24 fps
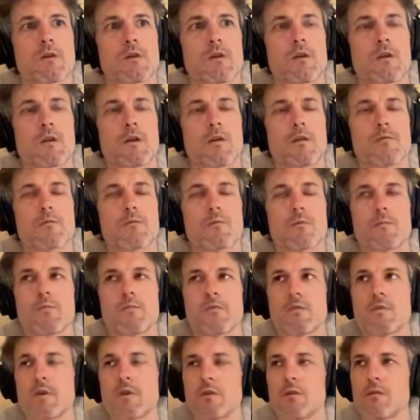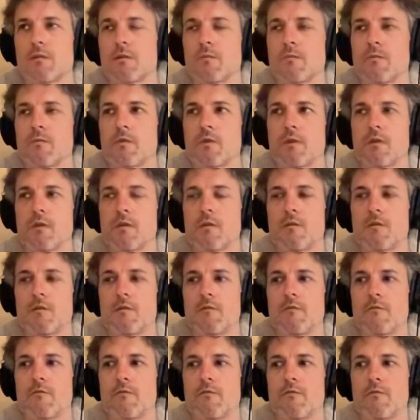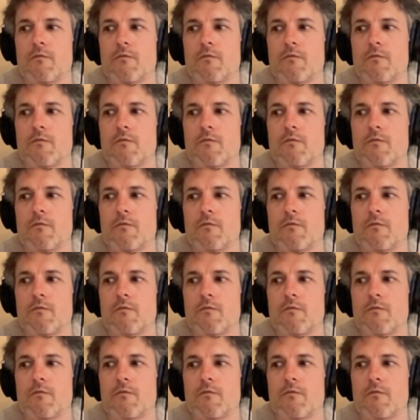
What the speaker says: last group you said something of